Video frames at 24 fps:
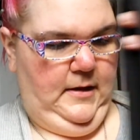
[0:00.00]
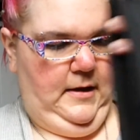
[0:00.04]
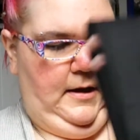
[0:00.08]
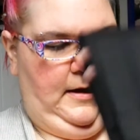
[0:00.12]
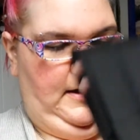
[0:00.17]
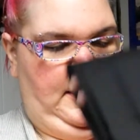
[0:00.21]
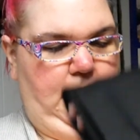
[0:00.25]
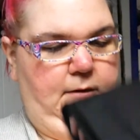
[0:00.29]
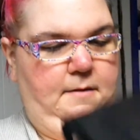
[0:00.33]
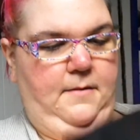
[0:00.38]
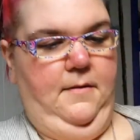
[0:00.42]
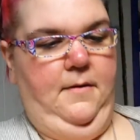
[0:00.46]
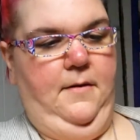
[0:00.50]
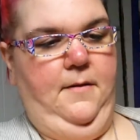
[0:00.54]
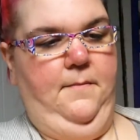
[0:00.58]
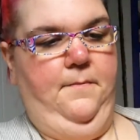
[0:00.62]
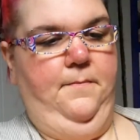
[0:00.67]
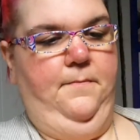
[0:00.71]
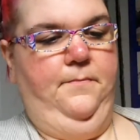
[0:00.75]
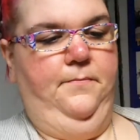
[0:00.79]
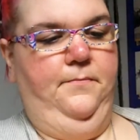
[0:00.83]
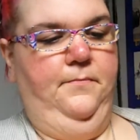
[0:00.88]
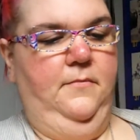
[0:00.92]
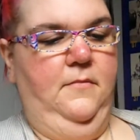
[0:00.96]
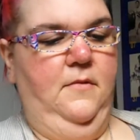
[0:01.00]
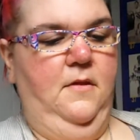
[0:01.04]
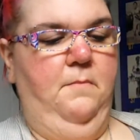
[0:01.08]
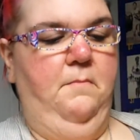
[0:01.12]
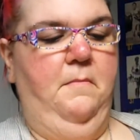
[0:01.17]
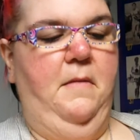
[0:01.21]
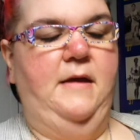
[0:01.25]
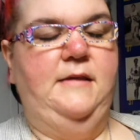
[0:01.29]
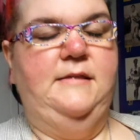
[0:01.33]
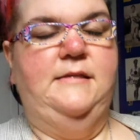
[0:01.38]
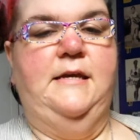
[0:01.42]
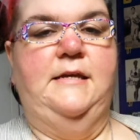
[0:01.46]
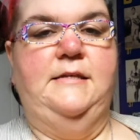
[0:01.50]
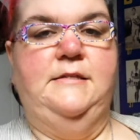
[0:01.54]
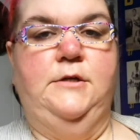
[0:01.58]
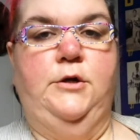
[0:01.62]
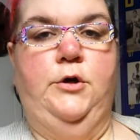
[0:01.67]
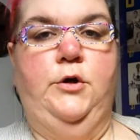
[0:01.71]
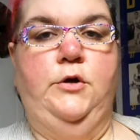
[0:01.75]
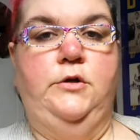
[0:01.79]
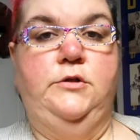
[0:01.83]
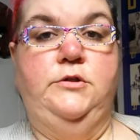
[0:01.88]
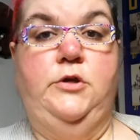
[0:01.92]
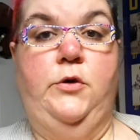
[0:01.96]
uh, my size of girl